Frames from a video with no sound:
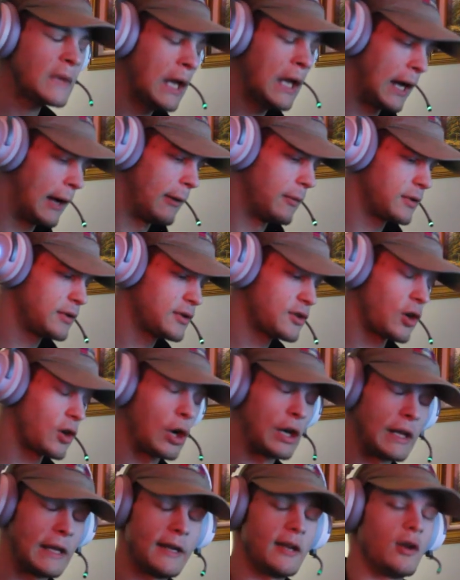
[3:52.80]
I
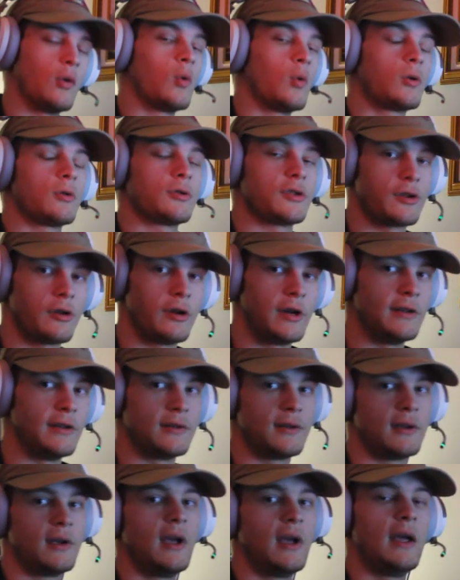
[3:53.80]
started getting order
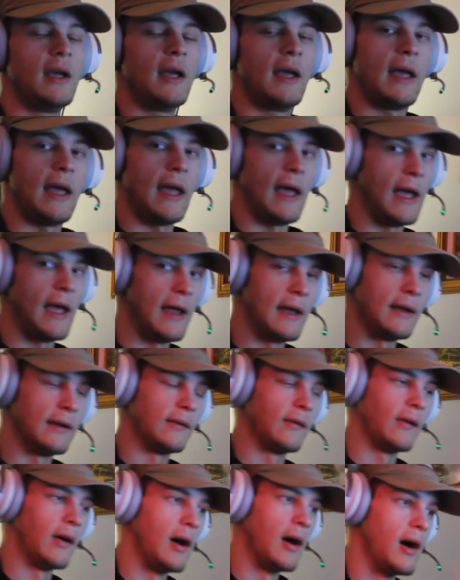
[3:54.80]
screens, and
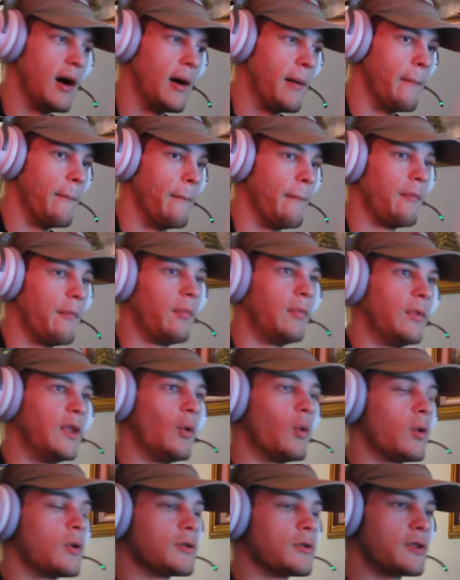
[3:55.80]
the
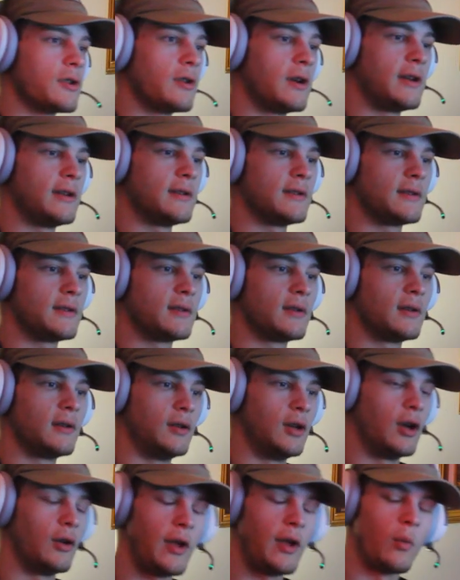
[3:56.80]
order screens,
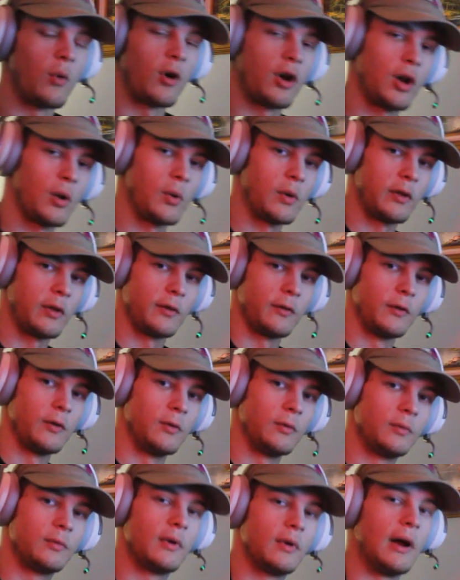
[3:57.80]
they weren't going
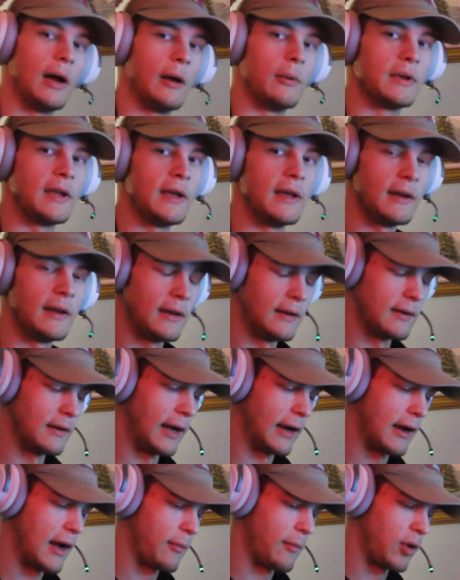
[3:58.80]
through.
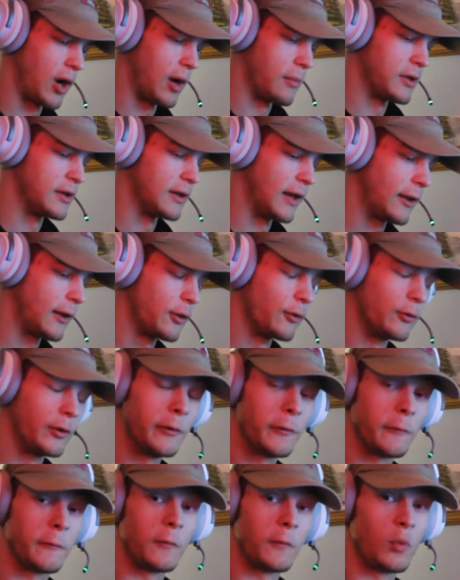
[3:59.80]
I got probably like 3
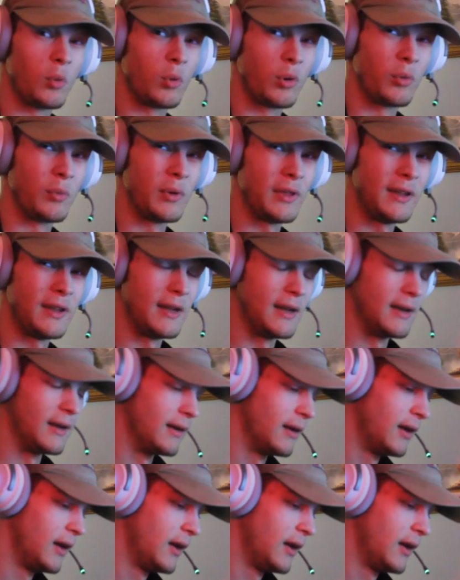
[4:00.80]
or 4 within,